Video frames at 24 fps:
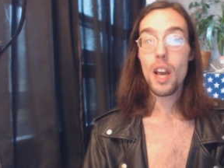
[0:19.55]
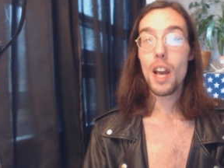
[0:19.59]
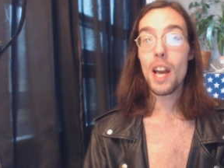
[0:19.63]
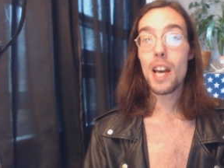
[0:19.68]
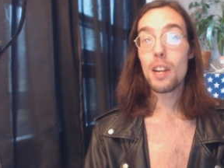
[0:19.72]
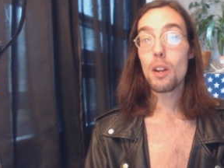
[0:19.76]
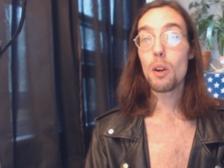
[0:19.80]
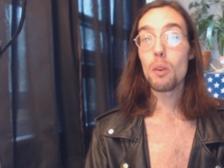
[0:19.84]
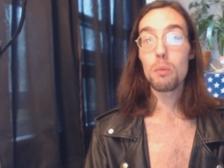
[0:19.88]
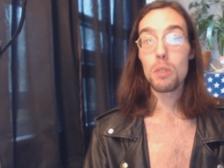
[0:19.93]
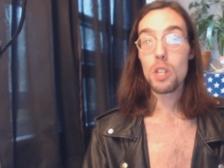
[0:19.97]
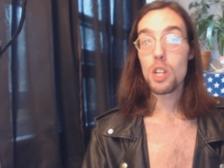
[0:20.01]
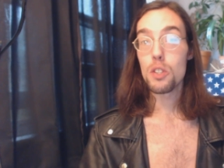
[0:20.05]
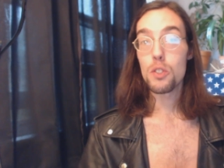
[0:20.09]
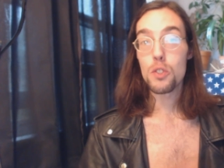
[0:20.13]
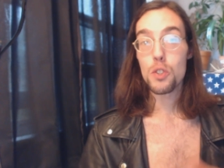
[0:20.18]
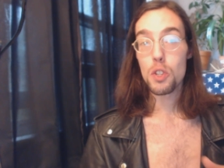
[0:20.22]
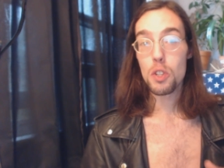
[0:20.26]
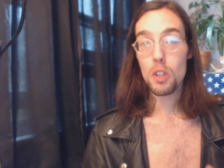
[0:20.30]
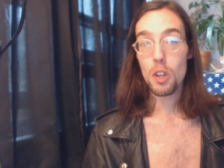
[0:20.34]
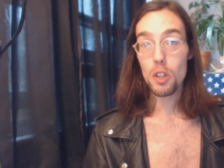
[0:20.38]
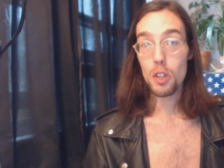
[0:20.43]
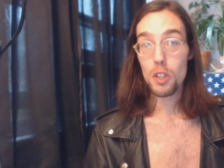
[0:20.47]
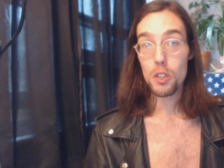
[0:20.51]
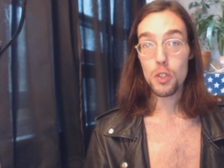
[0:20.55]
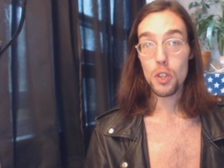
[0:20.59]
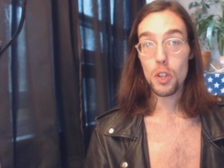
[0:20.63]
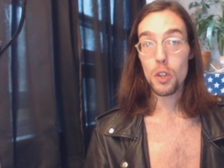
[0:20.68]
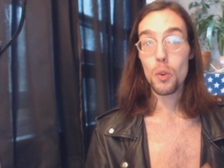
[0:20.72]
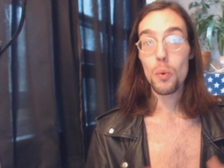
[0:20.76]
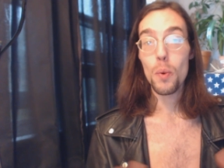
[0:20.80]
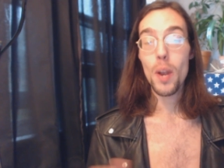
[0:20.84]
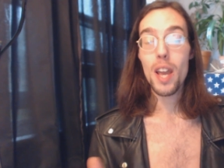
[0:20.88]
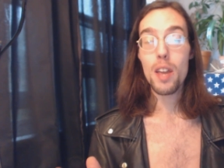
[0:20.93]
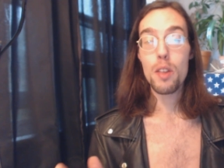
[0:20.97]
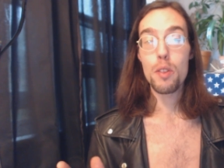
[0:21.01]
And oh, it's, it's a
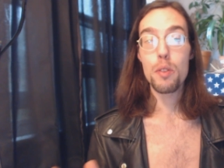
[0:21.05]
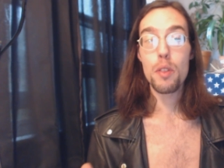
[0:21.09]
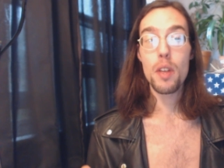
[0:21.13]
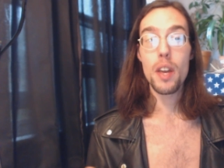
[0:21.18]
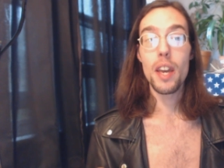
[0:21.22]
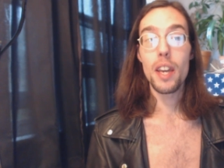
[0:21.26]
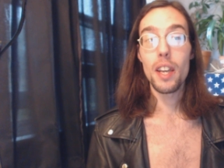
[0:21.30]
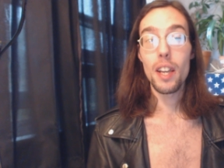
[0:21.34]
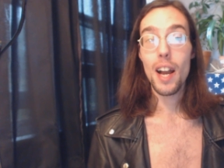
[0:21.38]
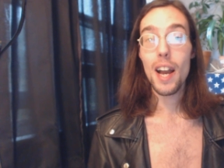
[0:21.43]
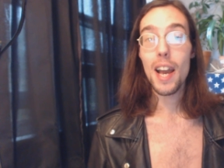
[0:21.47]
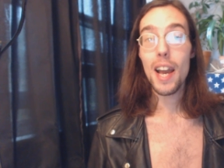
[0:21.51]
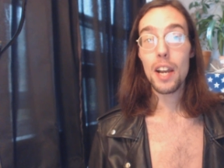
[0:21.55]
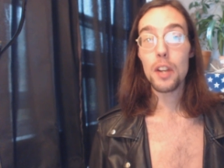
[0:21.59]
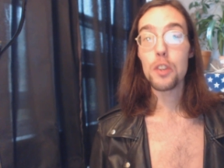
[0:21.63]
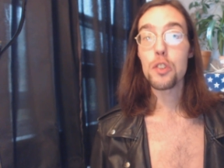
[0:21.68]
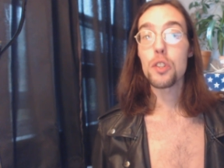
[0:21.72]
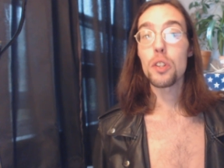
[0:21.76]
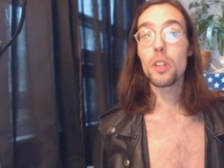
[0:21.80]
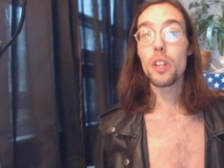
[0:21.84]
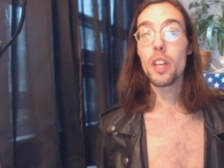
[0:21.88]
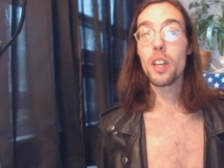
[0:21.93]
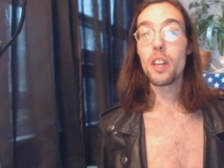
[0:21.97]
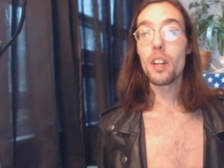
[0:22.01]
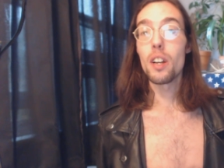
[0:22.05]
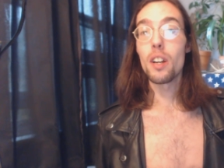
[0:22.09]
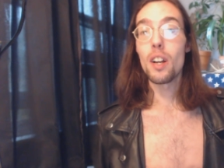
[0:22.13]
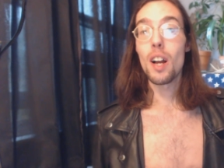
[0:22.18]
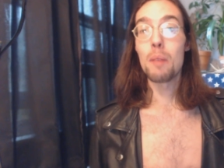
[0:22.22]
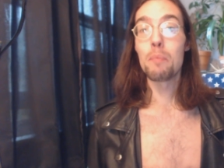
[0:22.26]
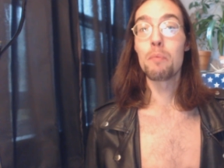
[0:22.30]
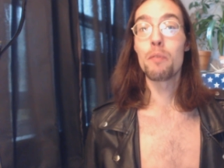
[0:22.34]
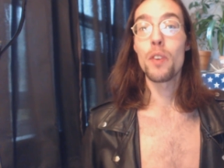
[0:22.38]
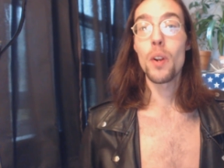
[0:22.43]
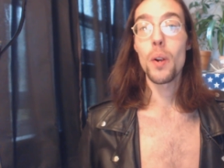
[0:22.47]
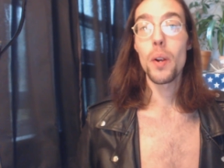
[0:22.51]
great thing. I actually, uh,
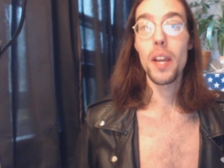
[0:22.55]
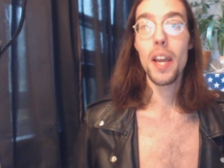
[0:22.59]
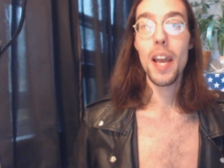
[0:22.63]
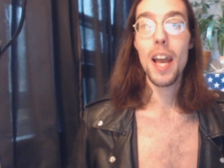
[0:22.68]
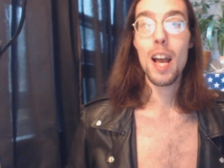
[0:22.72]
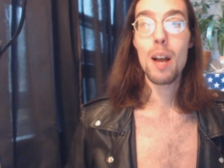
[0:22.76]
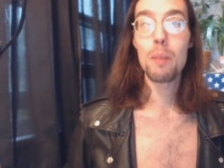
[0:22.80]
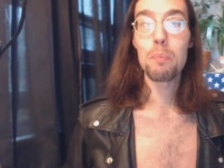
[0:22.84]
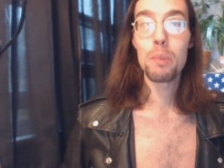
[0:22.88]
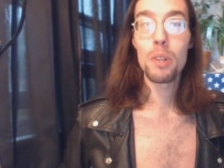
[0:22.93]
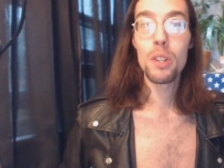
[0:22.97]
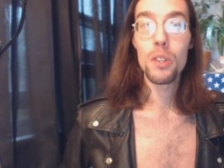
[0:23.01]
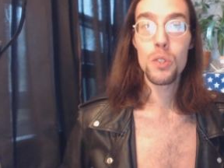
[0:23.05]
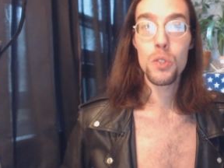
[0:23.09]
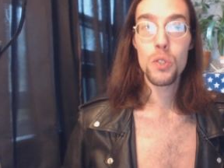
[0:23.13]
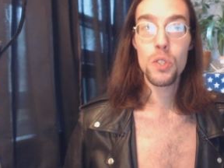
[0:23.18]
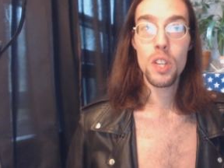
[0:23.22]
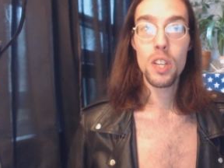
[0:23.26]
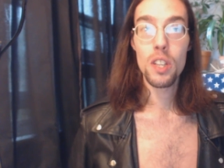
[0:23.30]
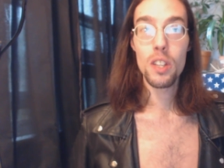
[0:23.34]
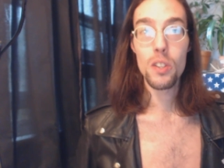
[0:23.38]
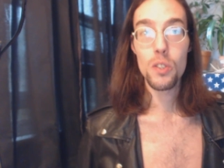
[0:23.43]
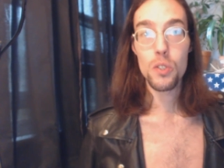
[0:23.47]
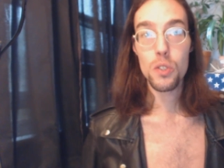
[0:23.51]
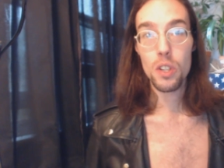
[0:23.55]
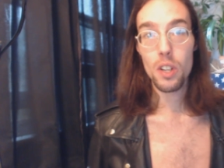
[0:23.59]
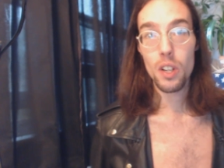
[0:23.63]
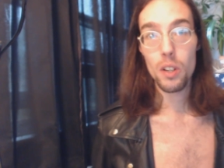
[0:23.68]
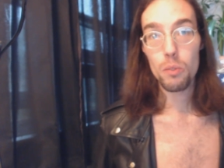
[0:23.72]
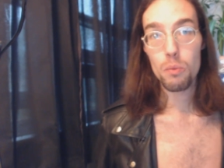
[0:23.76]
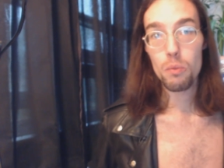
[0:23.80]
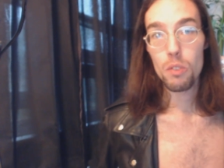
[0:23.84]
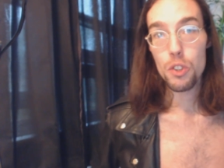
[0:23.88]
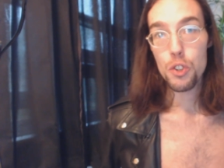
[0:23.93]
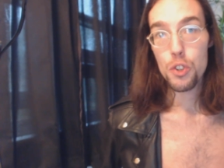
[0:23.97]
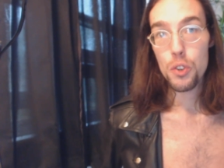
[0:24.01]
I'm very happy to see this, and
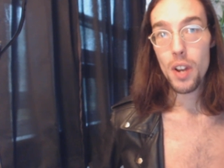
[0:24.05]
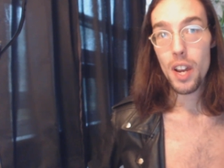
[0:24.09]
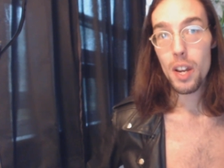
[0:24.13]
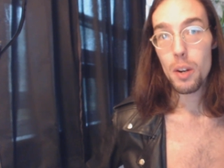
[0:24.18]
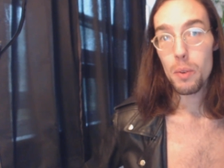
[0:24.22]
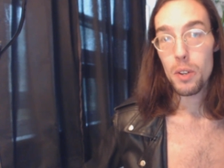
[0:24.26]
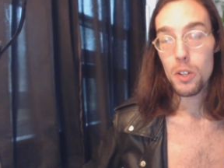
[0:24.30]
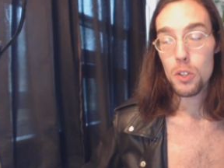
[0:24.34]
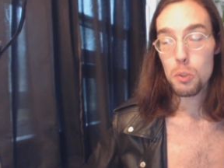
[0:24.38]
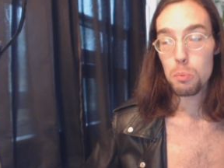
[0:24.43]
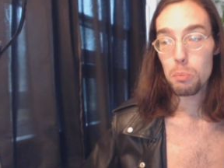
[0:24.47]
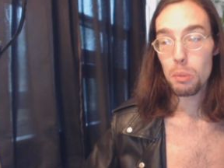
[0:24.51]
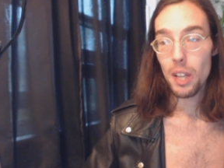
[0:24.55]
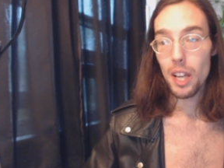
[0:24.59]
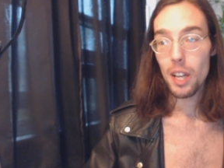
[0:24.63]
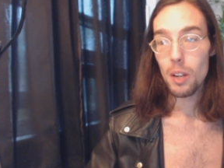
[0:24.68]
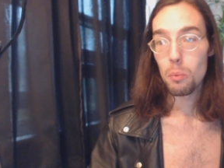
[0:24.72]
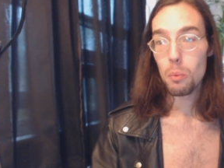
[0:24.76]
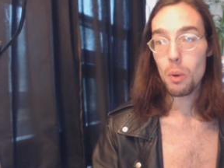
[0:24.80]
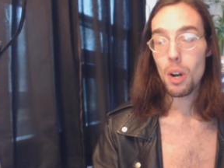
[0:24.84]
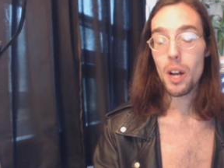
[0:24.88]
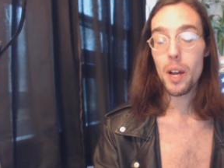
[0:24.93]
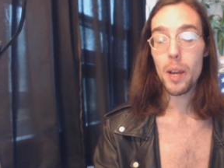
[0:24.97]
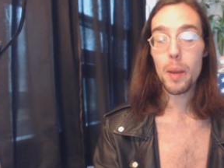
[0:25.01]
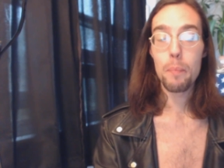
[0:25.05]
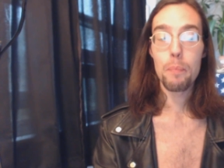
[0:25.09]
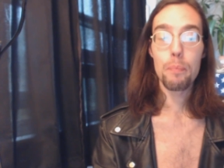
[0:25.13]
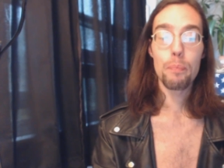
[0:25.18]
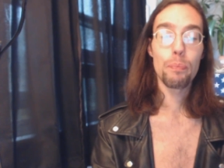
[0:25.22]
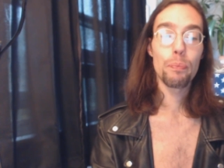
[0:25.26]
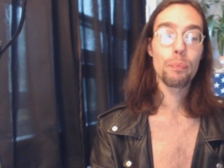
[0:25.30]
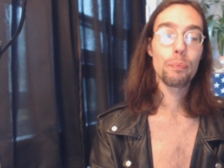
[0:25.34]
I'll try to explain why.